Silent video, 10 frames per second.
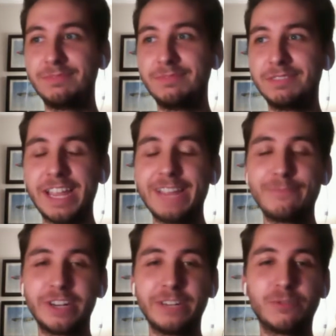name
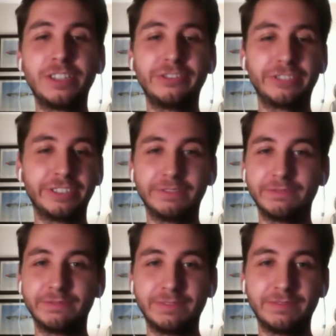what he wants, and
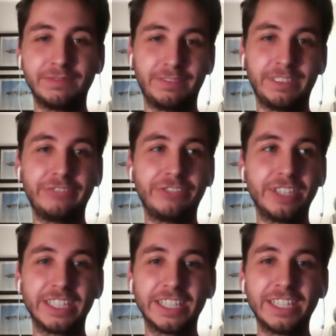he's going to
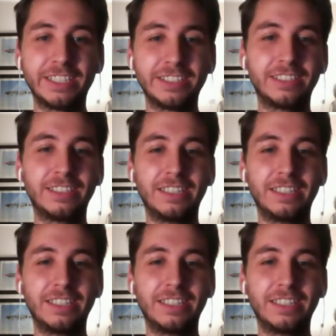get it.